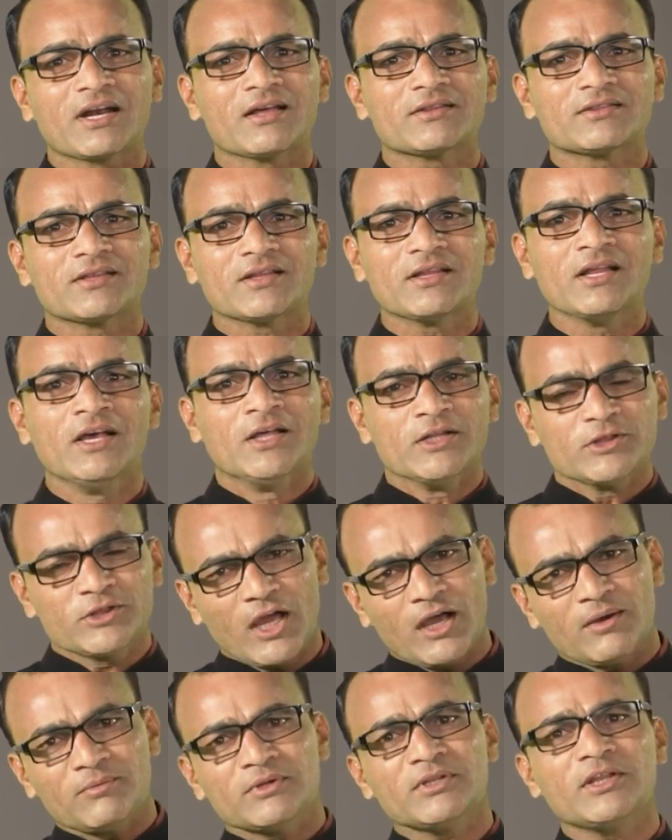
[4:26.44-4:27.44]
This is not
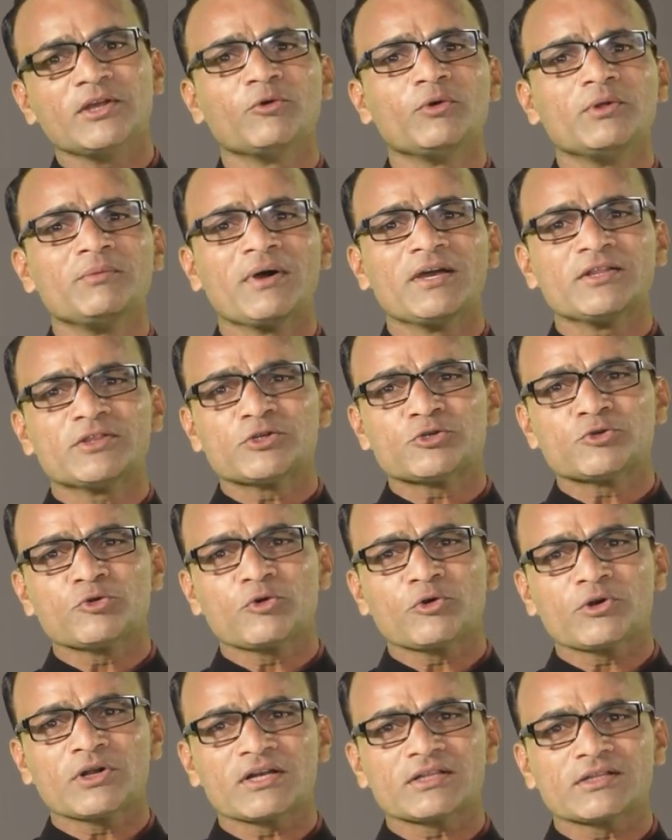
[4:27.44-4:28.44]
necessary today.
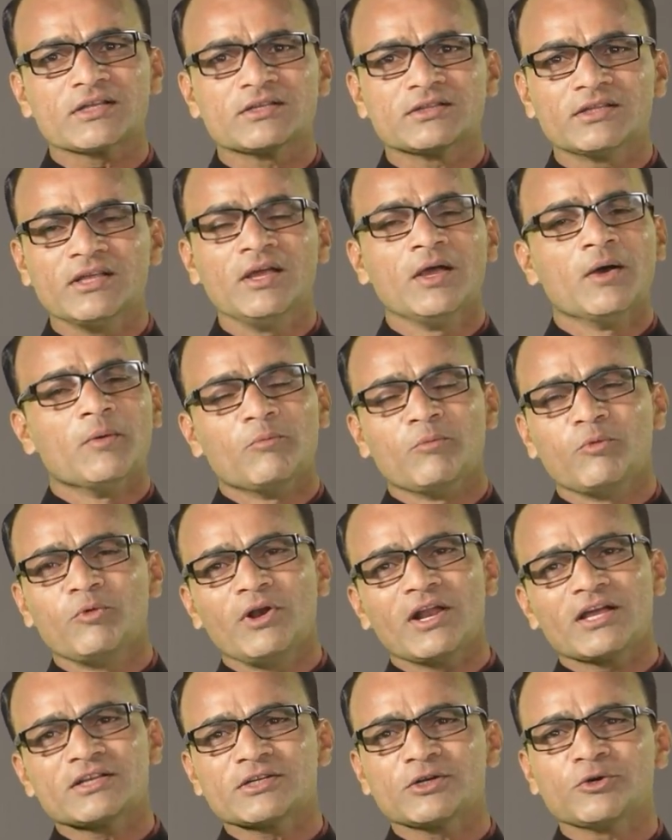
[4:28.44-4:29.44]
Why I am saying
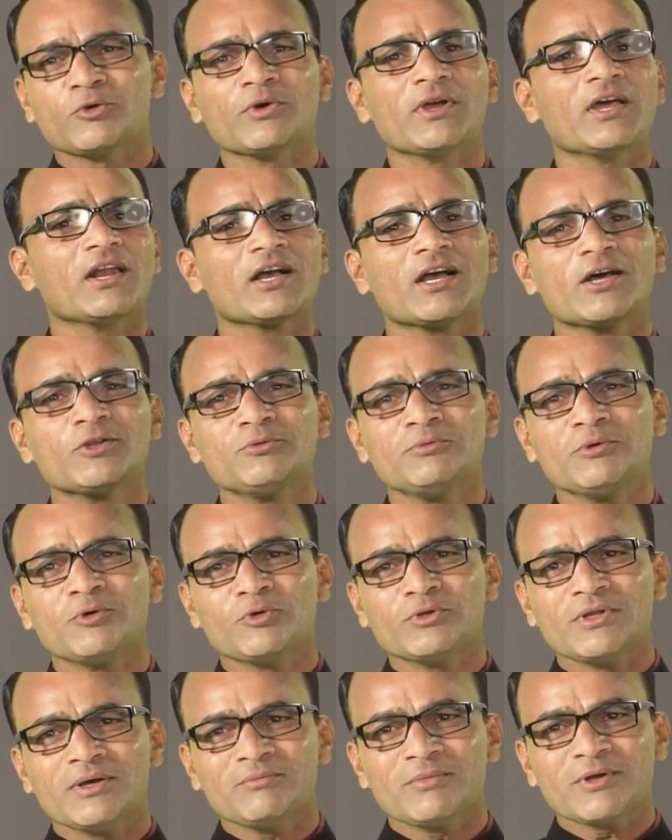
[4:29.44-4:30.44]
this? Let's take an
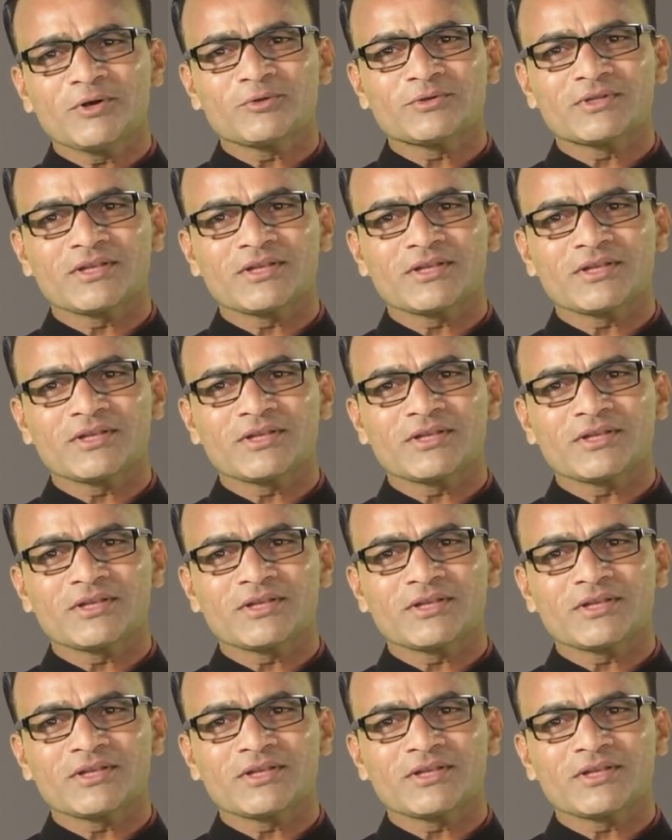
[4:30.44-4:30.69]
example.